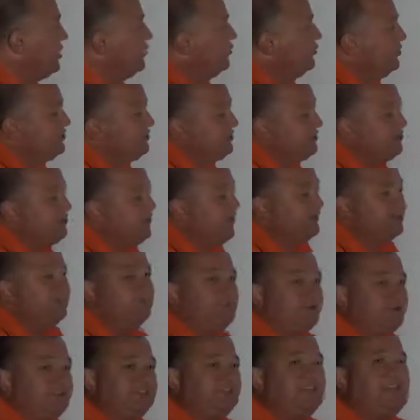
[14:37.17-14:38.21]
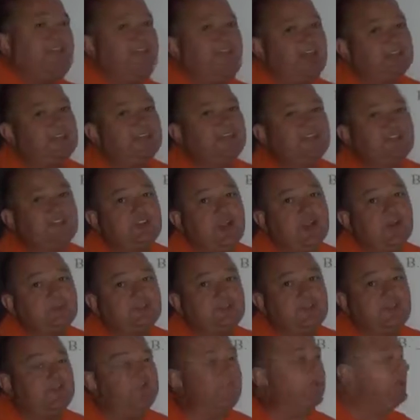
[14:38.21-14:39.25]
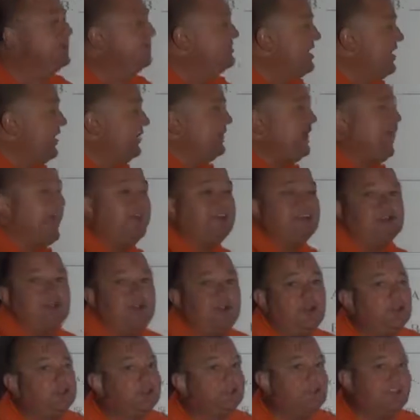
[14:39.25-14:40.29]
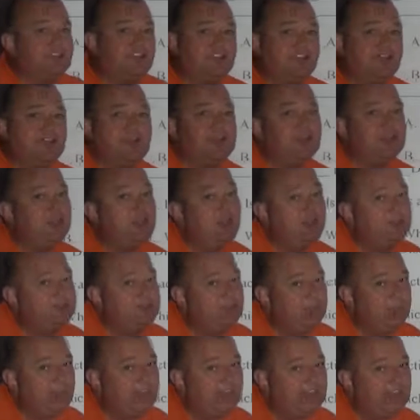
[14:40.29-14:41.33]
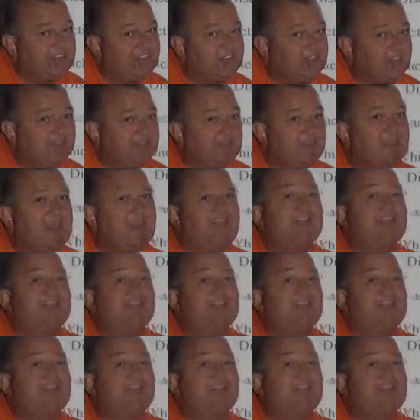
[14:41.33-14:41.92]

Which is done first? Active is always done first. Now, if active hurts, it doesn't mean you don't do passive.